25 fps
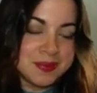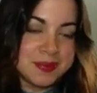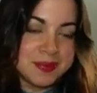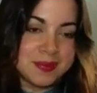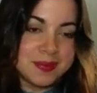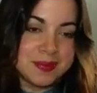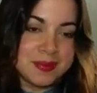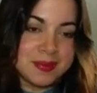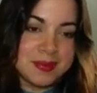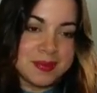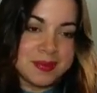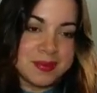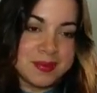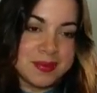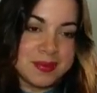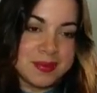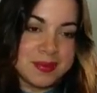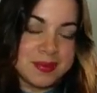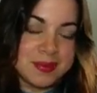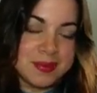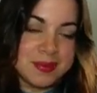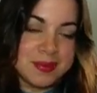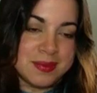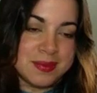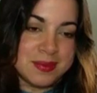
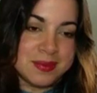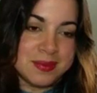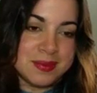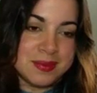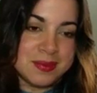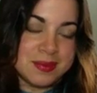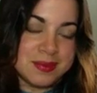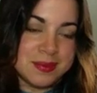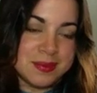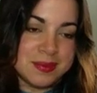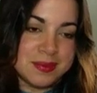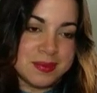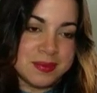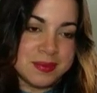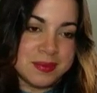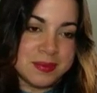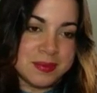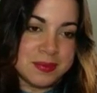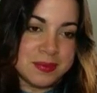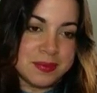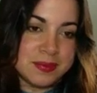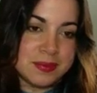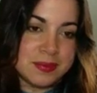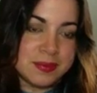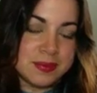
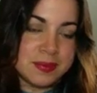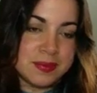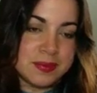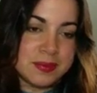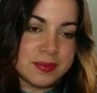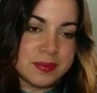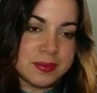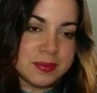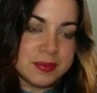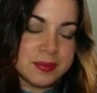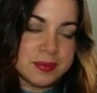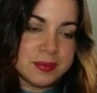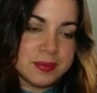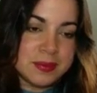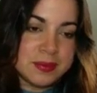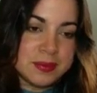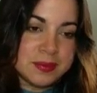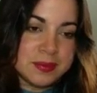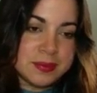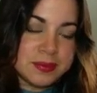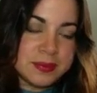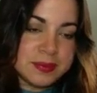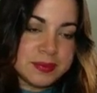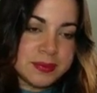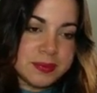
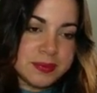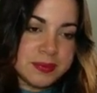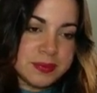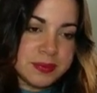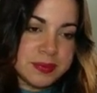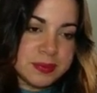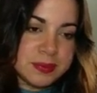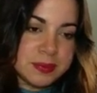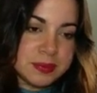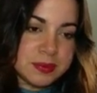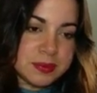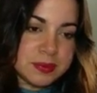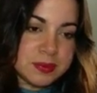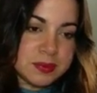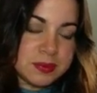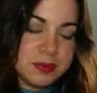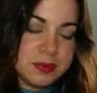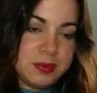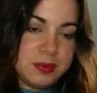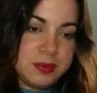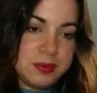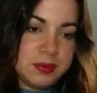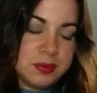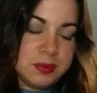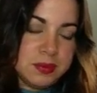
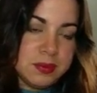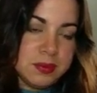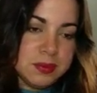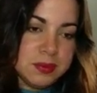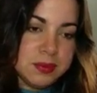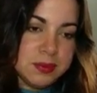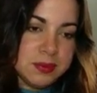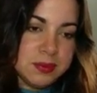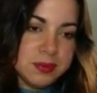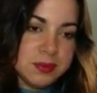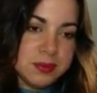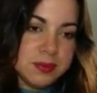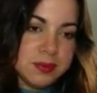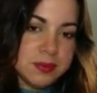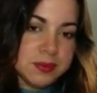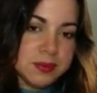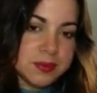No words are spoken by the person on screen.